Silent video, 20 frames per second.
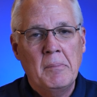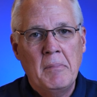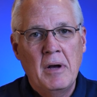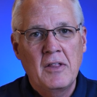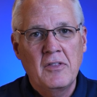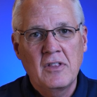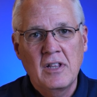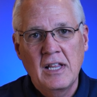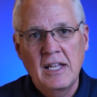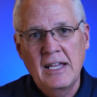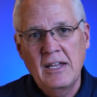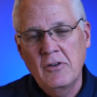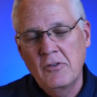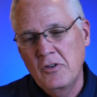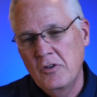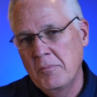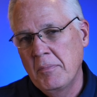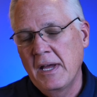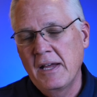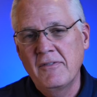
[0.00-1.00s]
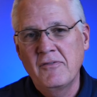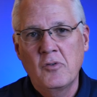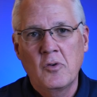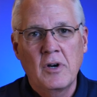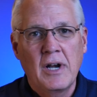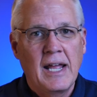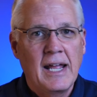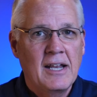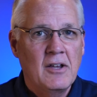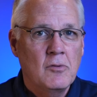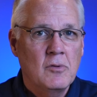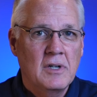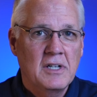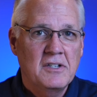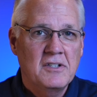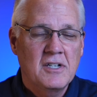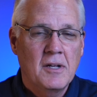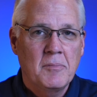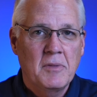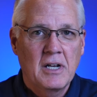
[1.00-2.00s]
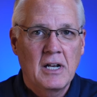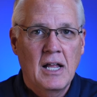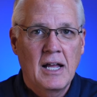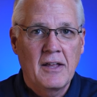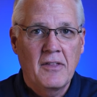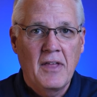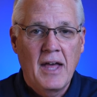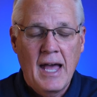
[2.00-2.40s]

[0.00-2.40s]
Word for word: it monthly or you pay for it annually, something like